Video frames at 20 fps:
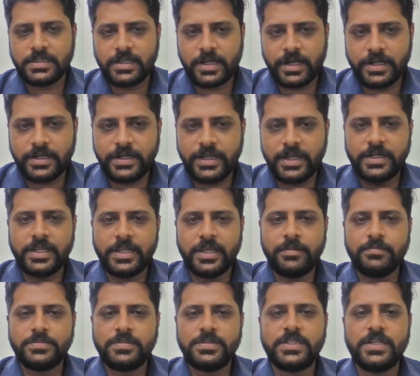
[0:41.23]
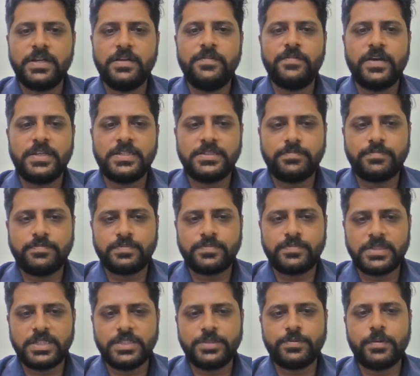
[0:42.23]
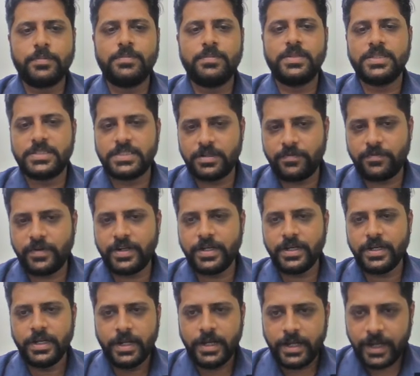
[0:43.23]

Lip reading: conduct himself as such public servant,